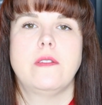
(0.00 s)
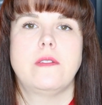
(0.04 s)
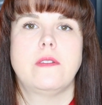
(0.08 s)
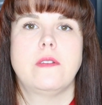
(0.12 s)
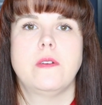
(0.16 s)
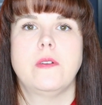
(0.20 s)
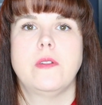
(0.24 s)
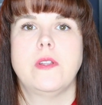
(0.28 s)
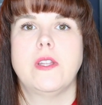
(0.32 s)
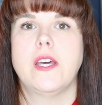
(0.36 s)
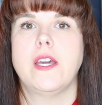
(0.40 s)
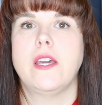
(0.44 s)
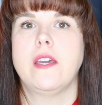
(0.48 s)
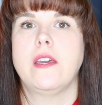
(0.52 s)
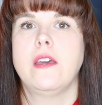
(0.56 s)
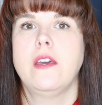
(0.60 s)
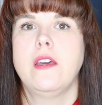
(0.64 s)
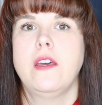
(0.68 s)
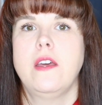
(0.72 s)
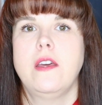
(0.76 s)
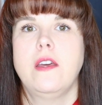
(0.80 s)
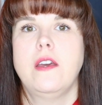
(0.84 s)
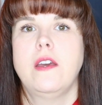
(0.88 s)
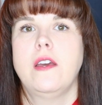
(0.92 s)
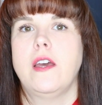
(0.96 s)
So like
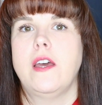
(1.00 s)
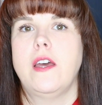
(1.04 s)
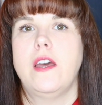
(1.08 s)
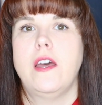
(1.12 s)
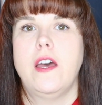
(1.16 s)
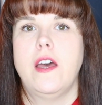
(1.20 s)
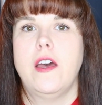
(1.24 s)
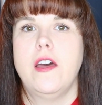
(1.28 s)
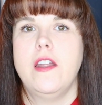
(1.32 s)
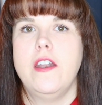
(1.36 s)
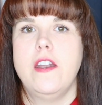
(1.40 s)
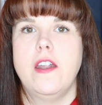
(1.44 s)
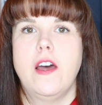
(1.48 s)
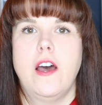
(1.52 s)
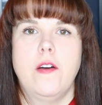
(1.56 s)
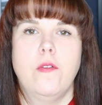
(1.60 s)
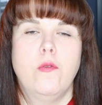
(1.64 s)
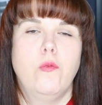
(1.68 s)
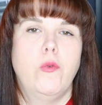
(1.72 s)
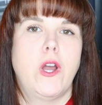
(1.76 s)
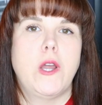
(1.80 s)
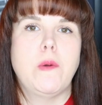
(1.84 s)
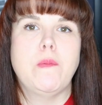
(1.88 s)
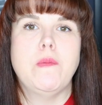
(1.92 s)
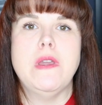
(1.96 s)
a
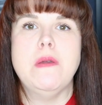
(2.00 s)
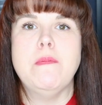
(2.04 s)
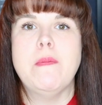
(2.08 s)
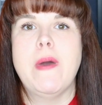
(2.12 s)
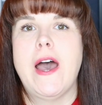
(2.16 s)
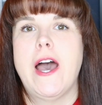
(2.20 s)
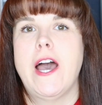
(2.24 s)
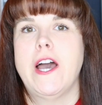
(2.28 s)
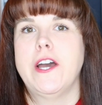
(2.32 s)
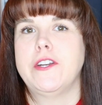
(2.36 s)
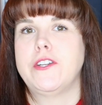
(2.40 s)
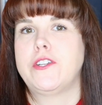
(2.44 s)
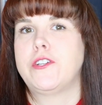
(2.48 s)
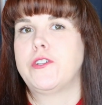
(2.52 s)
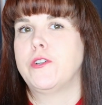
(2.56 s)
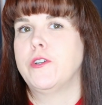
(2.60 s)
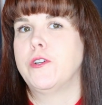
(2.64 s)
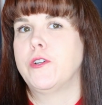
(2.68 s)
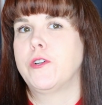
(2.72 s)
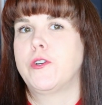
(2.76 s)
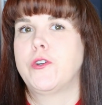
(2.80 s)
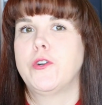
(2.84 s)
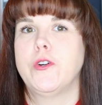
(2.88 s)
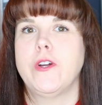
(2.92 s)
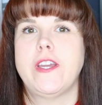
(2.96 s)
rugby match
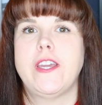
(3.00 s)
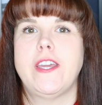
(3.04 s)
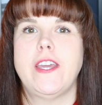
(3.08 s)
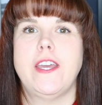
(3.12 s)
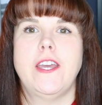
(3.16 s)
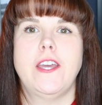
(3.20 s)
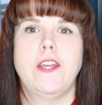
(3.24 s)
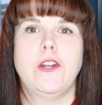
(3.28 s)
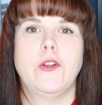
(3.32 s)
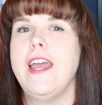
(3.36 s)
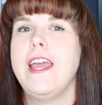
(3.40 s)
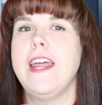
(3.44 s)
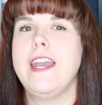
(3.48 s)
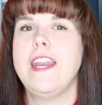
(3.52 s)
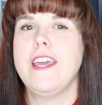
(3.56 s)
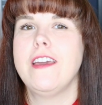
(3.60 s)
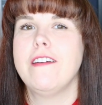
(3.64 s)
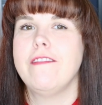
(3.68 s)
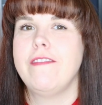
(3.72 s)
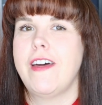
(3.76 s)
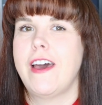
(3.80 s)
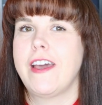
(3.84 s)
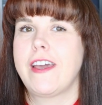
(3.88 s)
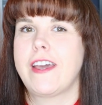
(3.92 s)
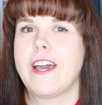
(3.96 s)
or cricket, any
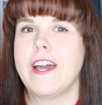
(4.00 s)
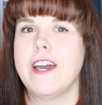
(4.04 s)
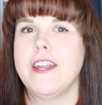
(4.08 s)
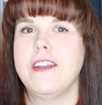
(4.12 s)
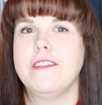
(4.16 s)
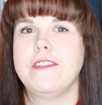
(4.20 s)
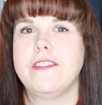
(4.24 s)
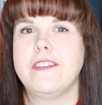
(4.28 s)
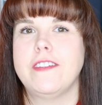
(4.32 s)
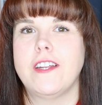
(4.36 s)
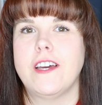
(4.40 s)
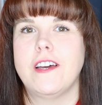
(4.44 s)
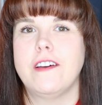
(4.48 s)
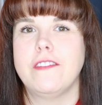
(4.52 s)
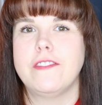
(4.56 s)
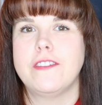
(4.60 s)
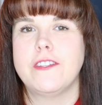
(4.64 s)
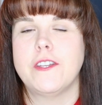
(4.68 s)
of that kind of stuff.